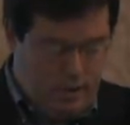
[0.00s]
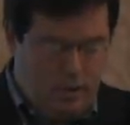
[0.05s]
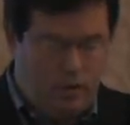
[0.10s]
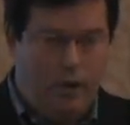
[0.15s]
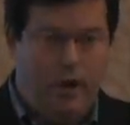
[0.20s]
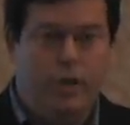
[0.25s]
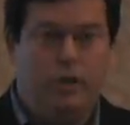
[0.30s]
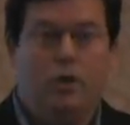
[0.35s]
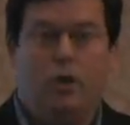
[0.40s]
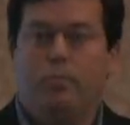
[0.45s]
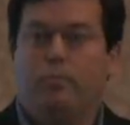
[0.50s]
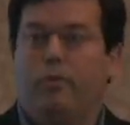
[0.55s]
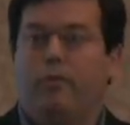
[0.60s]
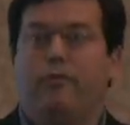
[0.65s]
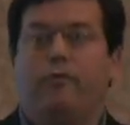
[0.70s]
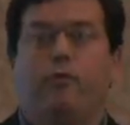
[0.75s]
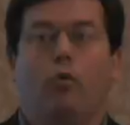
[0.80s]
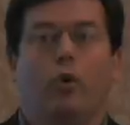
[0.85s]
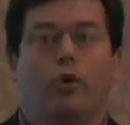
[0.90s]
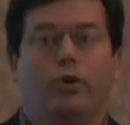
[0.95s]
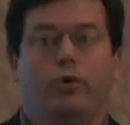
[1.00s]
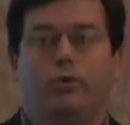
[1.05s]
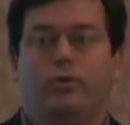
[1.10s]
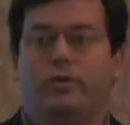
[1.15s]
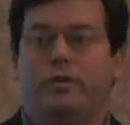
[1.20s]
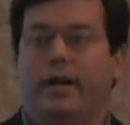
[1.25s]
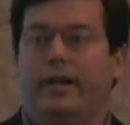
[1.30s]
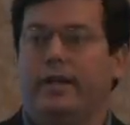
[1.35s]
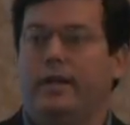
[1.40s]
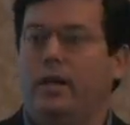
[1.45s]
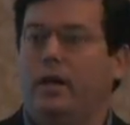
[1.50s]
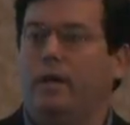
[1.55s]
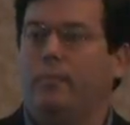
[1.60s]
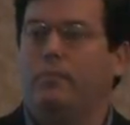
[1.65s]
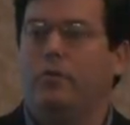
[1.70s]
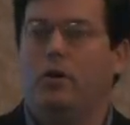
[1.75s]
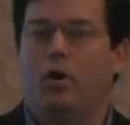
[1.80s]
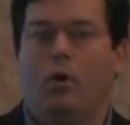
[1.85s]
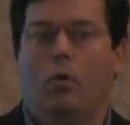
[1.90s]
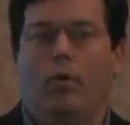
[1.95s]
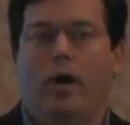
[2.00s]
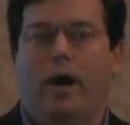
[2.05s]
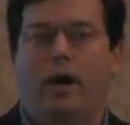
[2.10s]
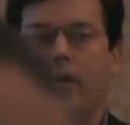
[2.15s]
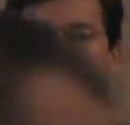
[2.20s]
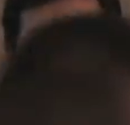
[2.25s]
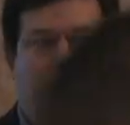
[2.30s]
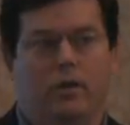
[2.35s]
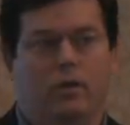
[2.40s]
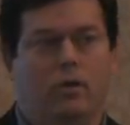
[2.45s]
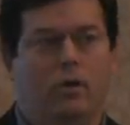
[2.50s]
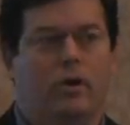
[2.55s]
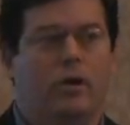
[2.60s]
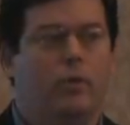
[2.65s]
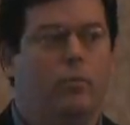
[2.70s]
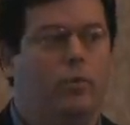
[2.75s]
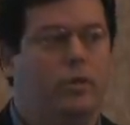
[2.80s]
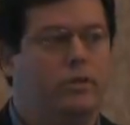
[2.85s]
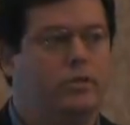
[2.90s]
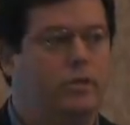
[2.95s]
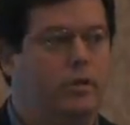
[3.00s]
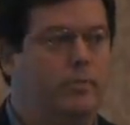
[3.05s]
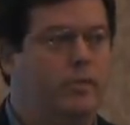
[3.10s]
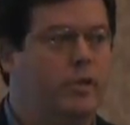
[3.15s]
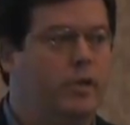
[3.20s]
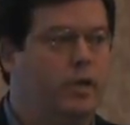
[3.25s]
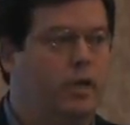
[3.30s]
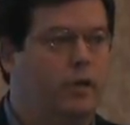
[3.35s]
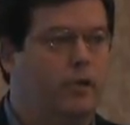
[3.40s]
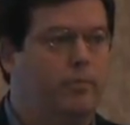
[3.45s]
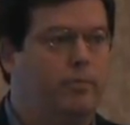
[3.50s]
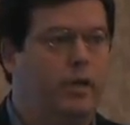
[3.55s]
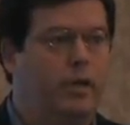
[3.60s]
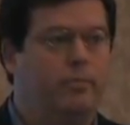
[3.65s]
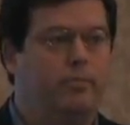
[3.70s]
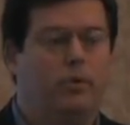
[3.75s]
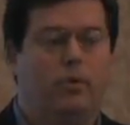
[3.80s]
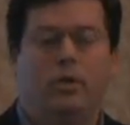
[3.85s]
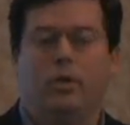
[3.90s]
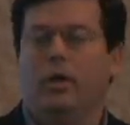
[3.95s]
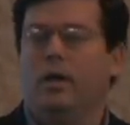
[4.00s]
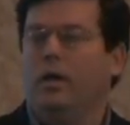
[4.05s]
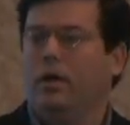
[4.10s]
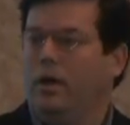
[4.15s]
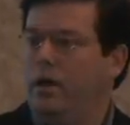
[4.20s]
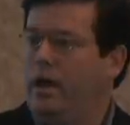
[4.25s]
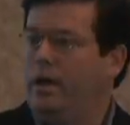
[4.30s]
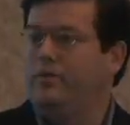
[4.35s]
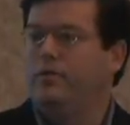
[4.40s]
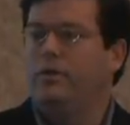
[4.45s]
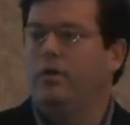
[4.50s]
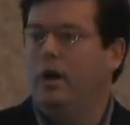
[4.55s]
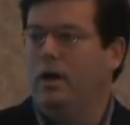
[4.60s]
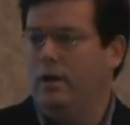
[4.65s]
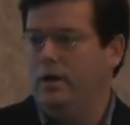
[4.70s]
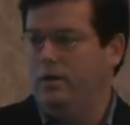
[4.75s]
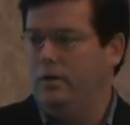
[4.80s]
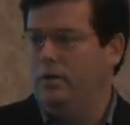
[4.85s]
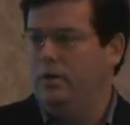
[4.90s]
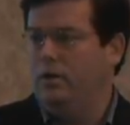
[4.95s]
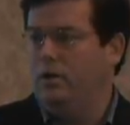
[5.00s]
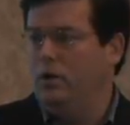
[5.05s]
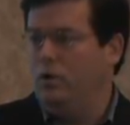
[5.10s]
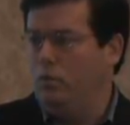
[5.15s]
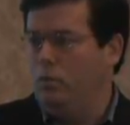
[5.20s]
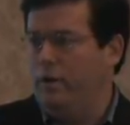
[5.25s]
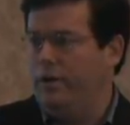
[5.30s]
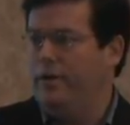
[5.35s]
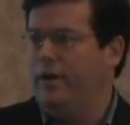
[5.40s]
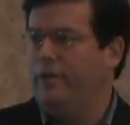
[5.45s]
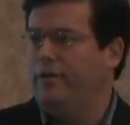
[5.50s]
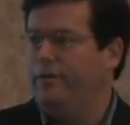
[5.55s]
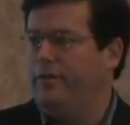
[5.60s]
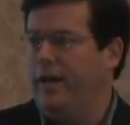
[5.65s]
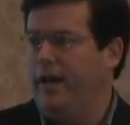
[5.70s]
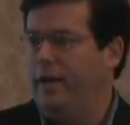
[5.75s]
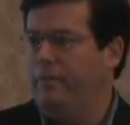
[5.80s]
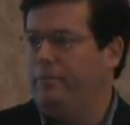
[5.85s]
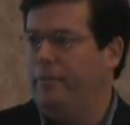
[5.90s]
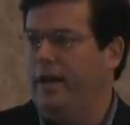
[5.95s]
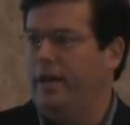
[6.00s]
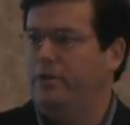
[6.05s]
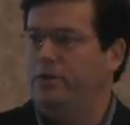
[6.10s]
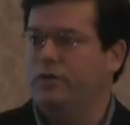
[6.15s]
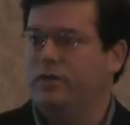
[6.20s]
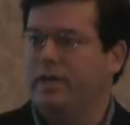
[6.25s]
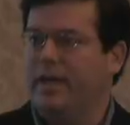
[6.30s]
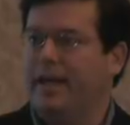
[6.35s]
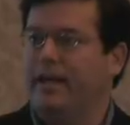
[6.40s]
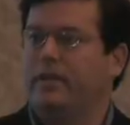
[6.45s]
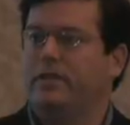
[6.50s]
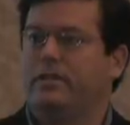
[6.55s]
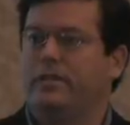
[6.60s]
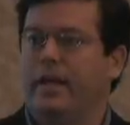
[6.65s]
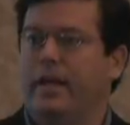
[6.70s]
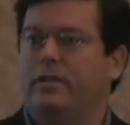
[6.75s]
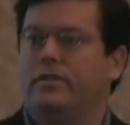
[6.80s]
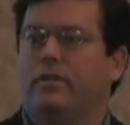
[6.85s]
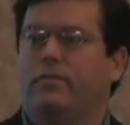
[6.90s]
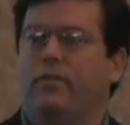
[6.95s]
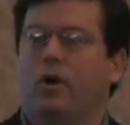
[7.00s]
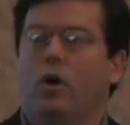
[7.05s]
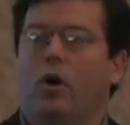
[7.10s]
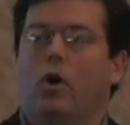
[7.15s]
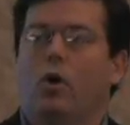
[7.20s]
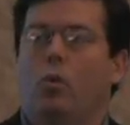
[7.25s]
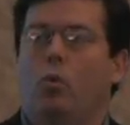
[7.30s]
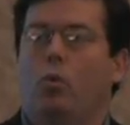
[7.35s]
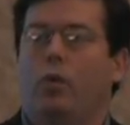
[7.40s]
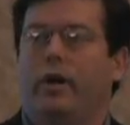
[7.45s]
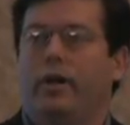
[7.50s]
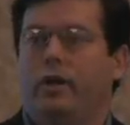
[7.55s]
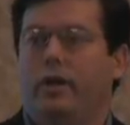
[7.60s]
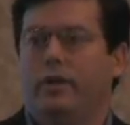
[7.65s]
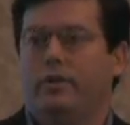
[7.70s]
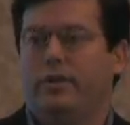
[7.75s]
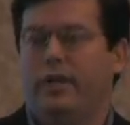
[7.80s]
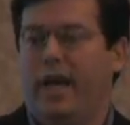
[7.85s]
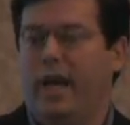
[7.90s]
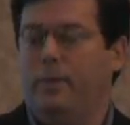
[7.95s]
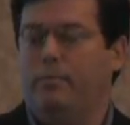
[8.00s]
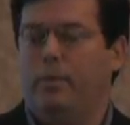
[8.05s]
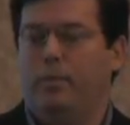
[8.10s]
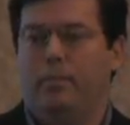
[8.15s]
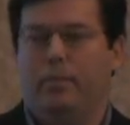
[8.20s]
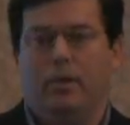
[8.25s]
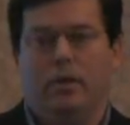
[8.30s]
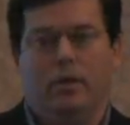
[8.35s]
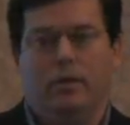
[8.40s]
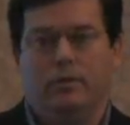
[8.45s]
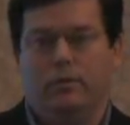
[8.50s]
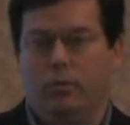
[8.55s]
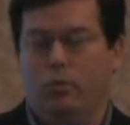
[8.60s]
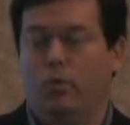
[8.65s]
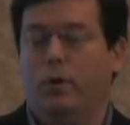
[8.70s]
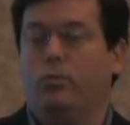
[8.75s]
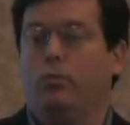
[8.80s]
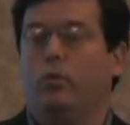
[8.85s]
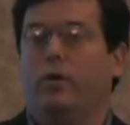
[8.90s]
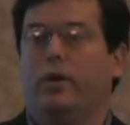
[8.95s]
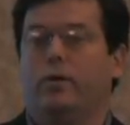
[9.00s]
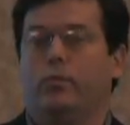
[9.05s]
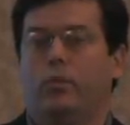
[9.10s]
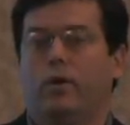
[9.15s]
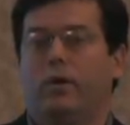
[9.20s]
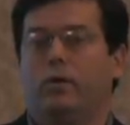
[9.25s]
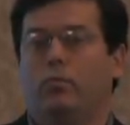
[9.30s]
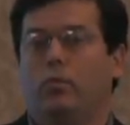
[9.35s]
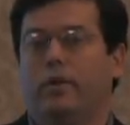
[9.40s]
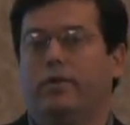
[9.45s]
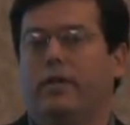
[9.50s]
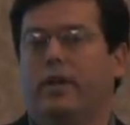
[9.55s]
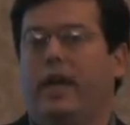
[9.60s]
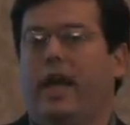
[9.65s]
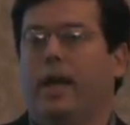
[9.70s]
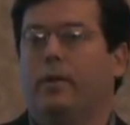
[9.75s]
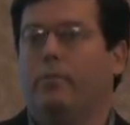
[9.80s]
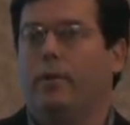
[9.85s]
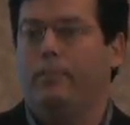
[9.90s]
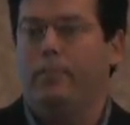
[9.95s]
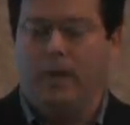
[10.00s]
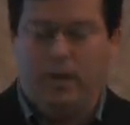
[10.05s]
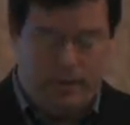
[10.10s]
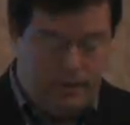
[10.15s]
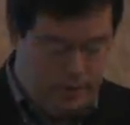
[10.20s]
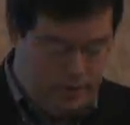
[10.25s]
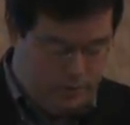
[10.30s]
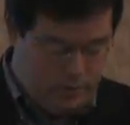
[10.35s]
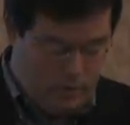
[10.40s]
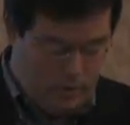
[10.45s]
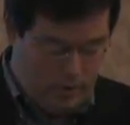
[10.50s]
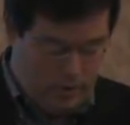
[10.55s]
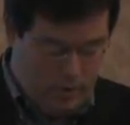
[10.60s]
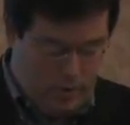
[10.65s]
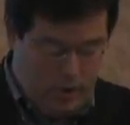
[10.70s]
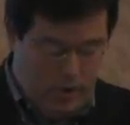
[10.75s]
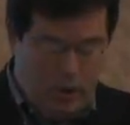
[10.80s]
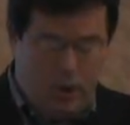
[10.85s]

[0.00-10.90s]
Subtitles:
All right? Before you set it up, go out and look at what some of the other people have done with their fan pages. Get a sense of what is capable, what the capabilities are.